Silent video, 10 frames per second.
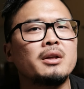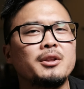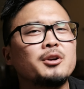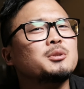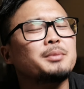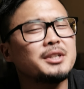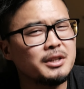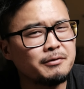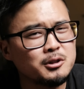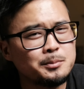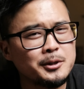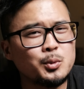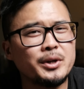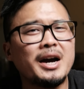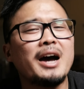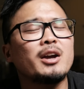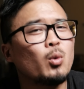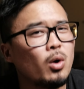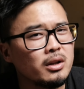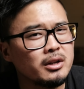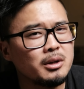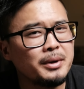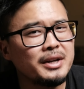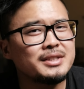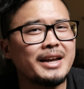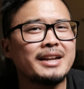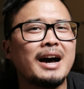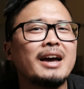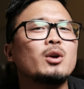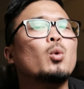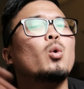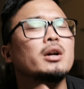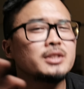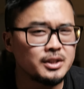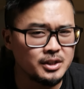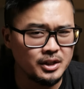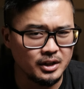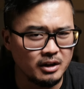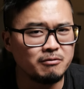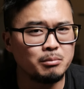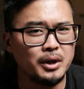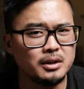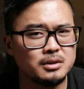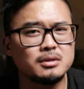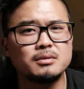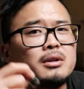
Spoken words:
There is a big difference between high quality bass and high quantity of bass.